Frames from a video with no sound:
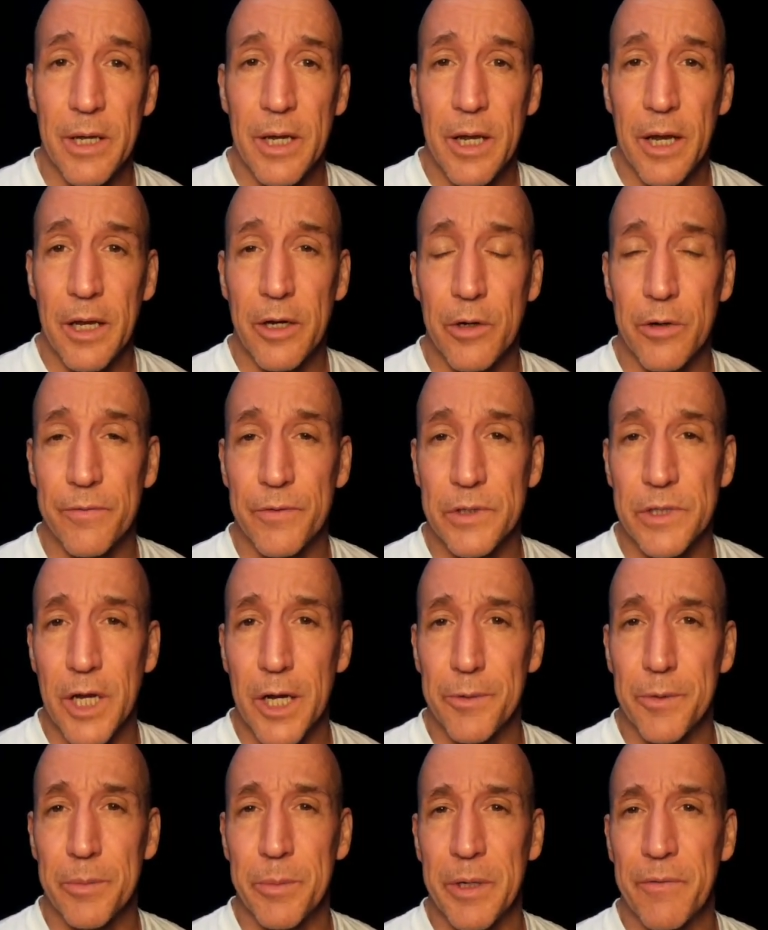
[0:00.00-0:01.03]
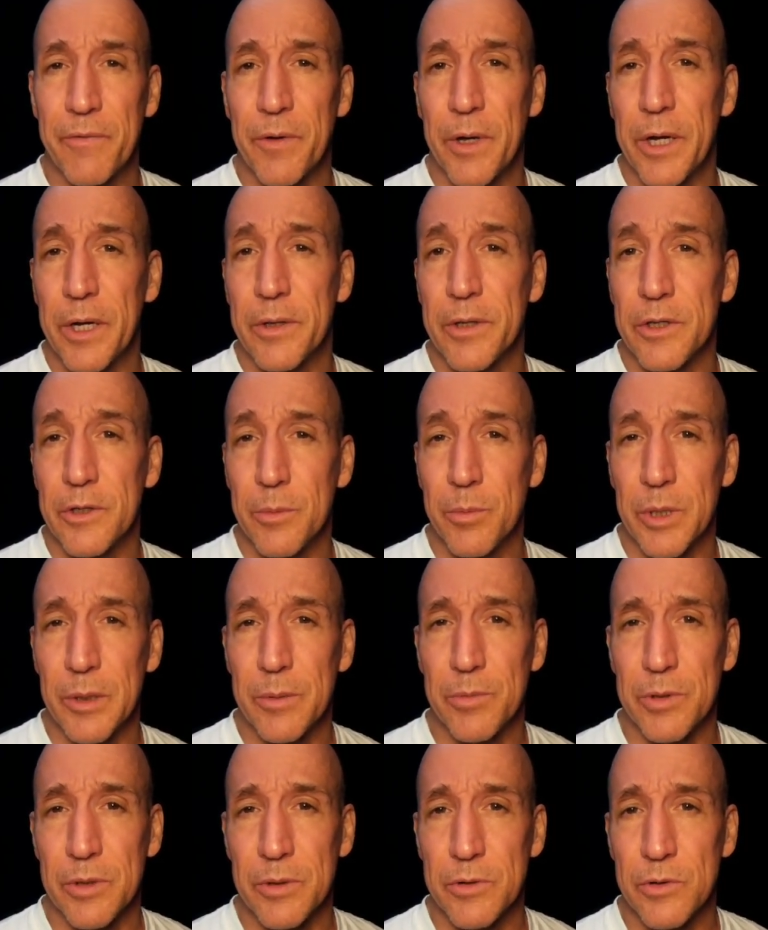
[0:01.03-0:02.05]
And then over time you may find that you'll be
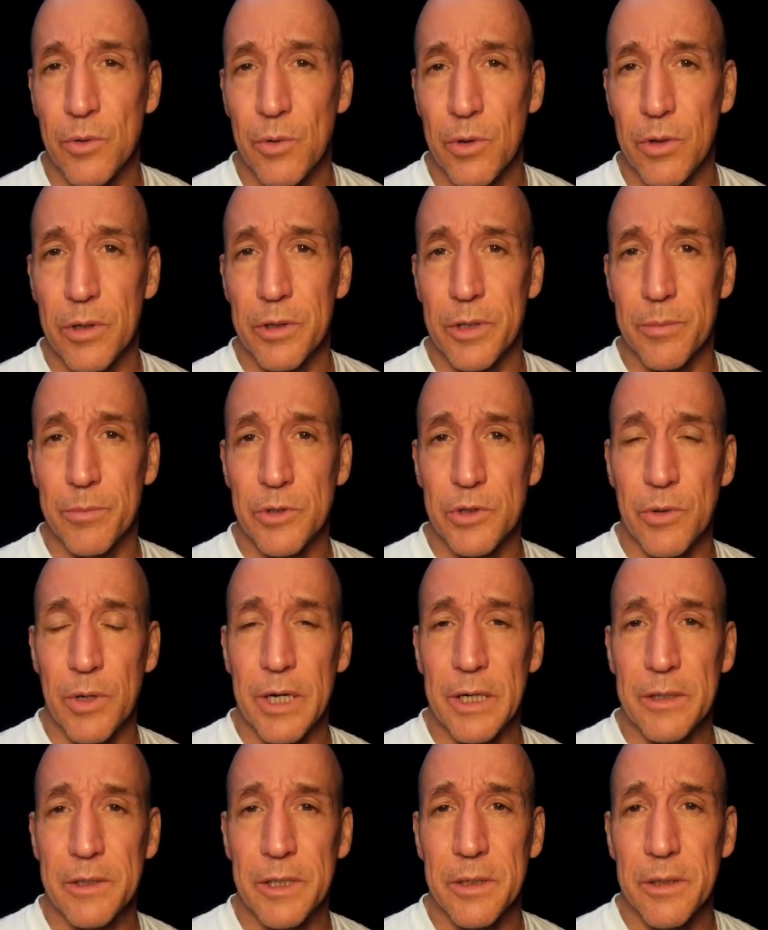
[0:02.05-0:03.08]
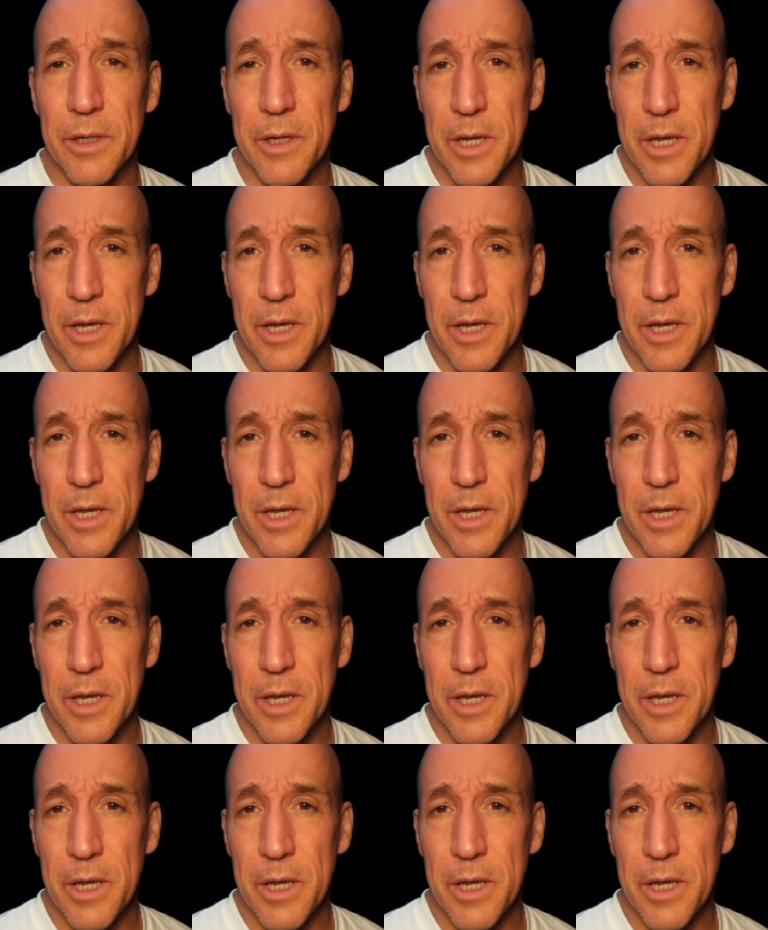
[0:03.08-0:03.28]
able to order them directly